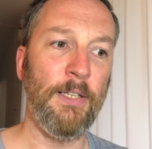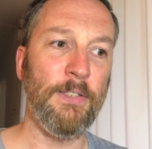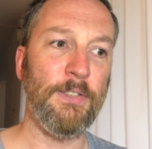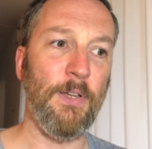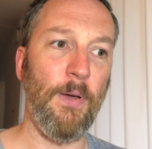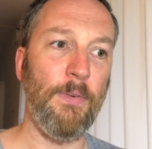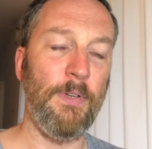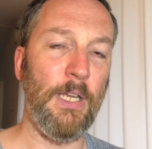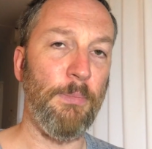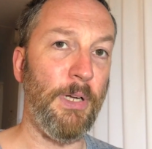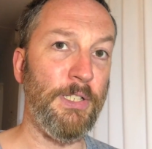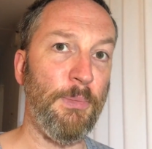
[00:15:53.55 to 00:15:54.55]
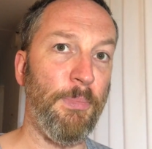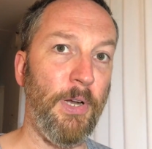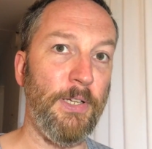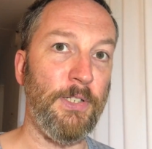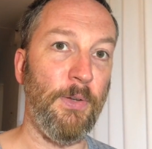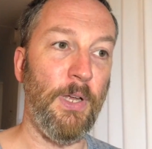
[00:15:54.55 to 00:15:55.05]
So it might
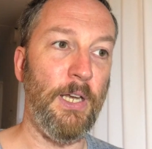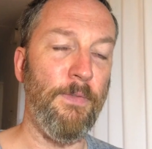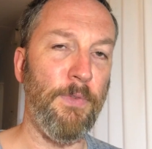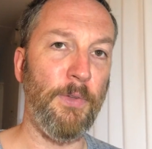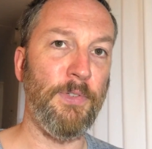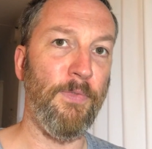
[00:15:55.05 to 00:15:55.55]
surprise you, and it involves a